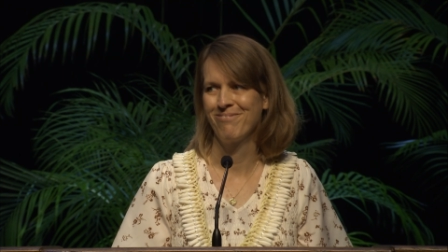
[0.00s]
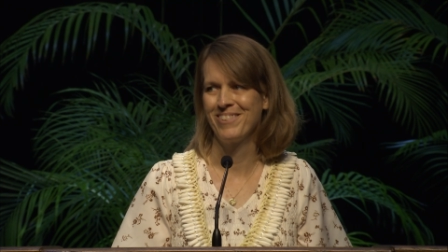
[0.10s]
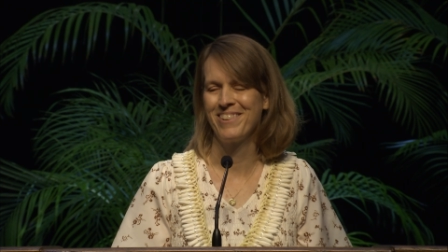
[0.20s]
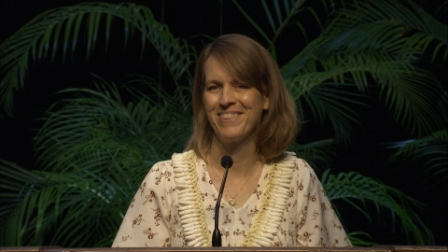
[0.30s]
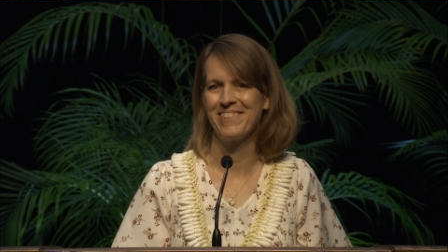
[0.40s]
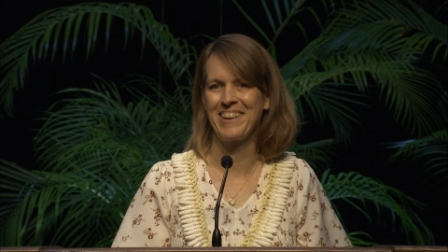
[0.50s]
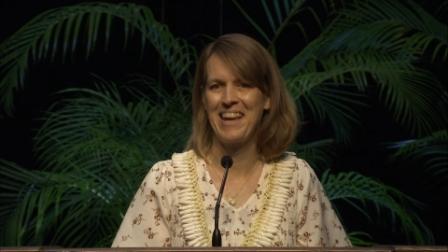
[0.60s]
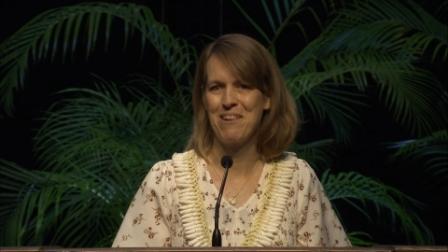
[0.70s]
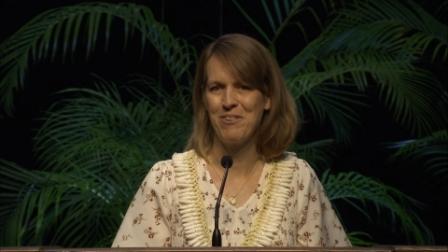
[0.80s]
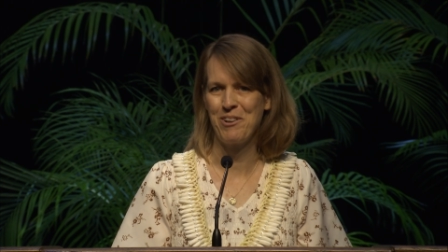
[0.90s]
which is a
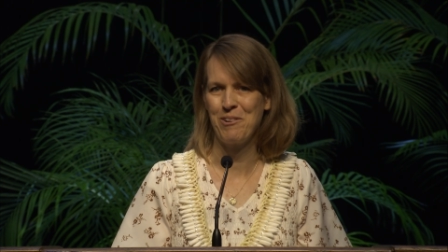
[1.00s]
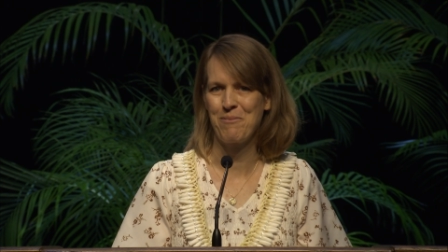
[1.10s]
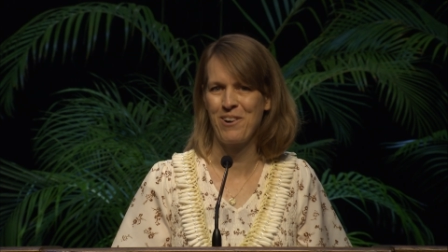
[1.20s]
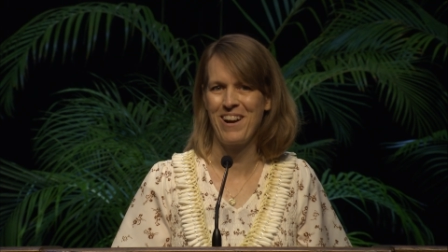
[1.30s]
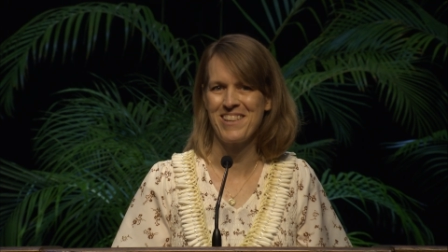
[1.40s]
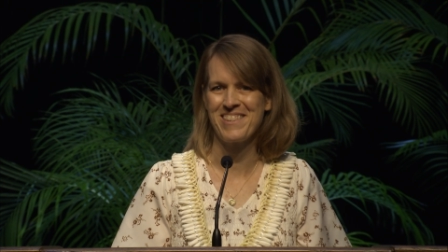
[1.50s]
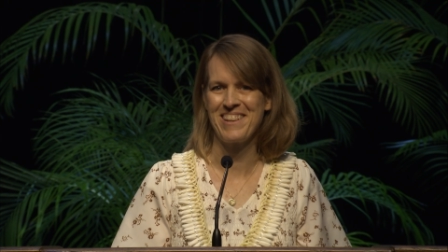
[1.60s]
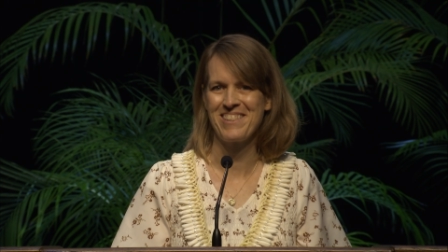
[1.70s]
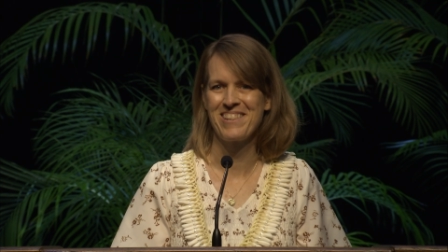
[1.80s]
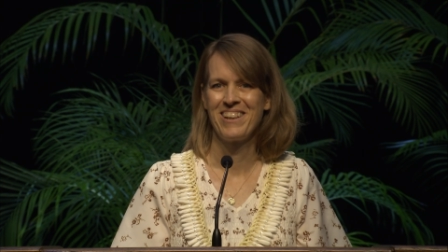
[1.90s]
chemical
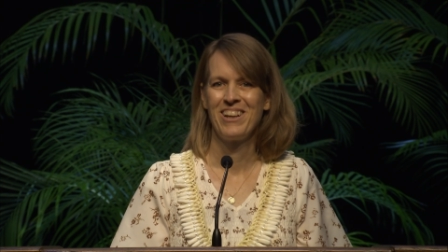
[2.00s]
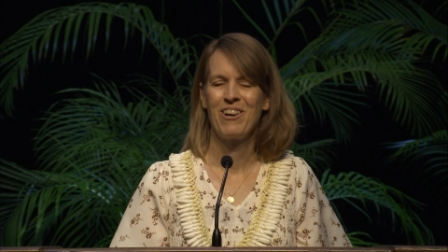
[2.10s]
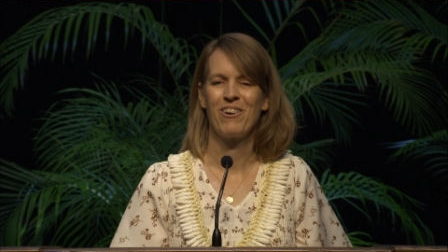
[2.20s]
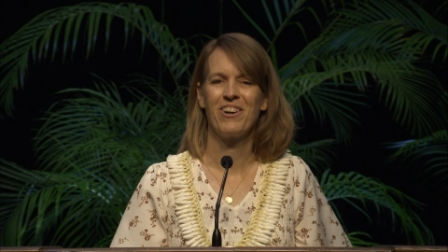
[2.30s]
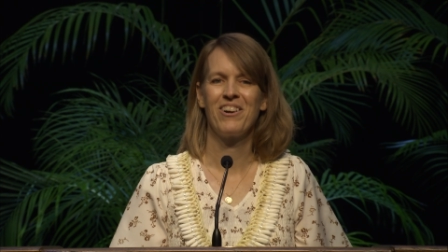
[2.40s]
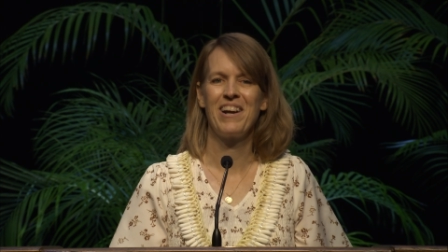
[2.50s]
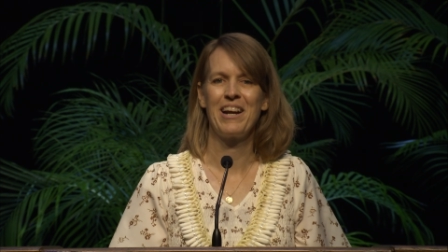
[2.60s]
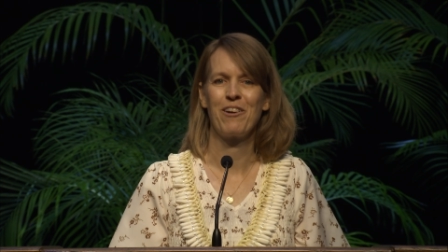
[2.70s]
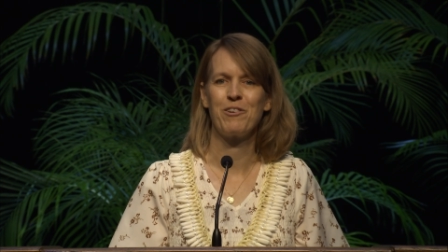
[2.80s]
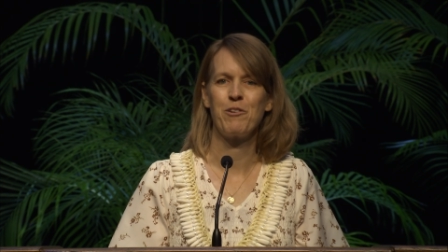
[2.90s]
process where her
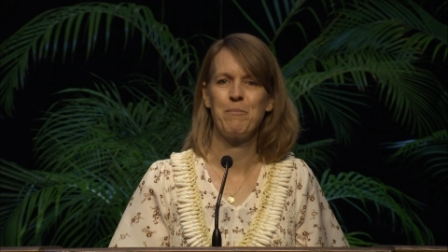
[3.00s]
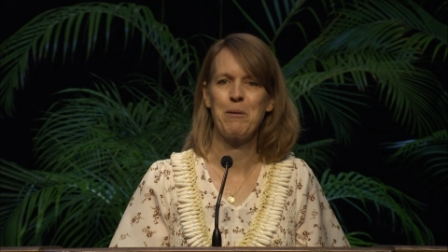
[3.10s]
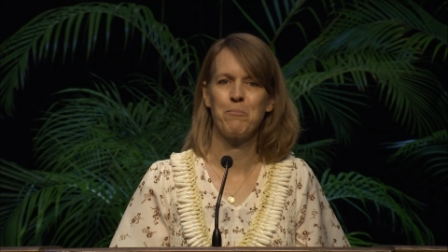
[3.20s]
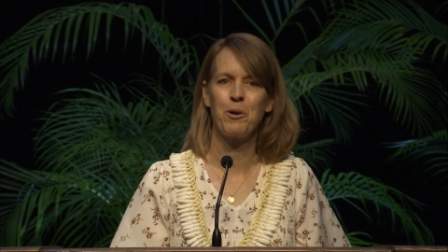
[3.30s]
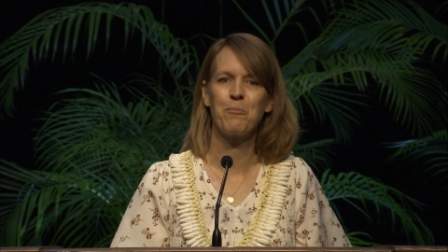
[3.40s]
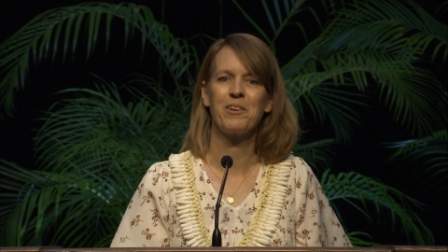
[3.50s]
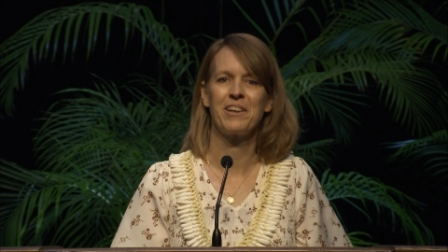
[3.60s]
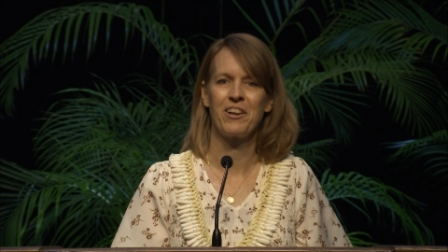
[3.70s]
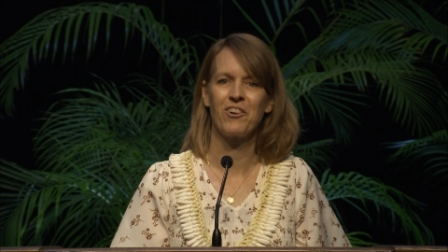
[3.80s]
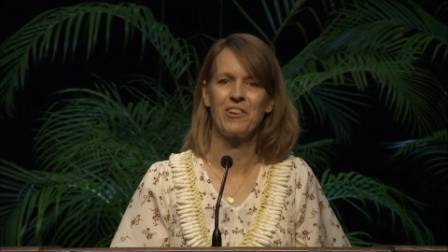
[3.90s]
hair would remain
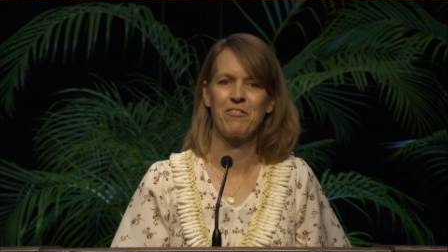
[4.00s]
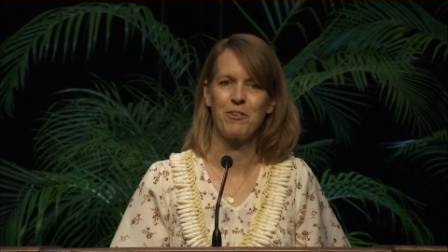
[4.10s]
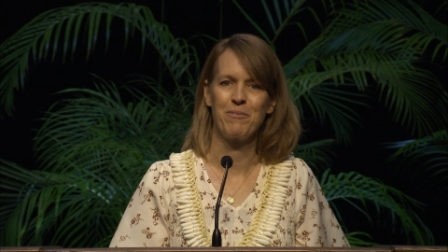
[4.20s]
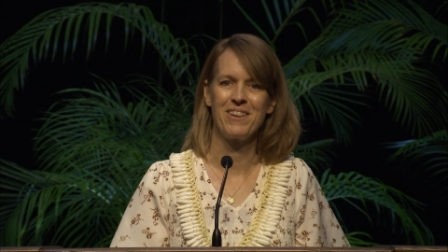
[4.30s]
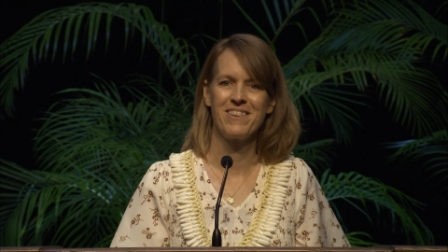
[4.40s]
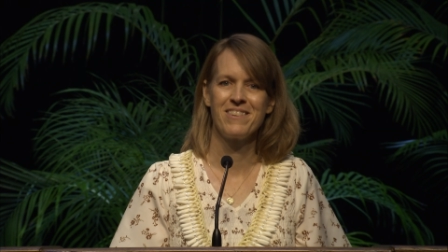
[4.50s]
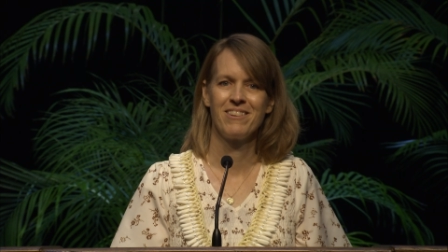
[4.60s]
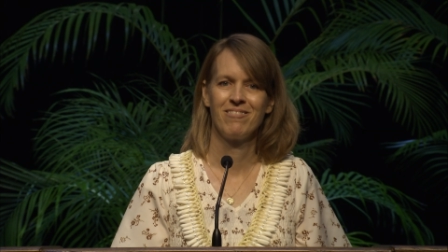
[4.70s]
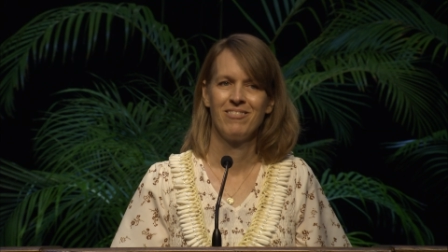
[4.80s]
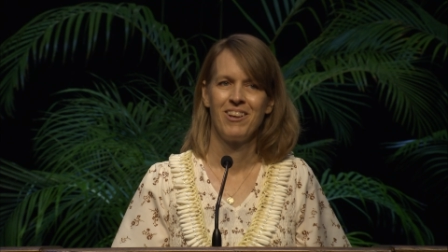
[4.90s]
permanently curly for months.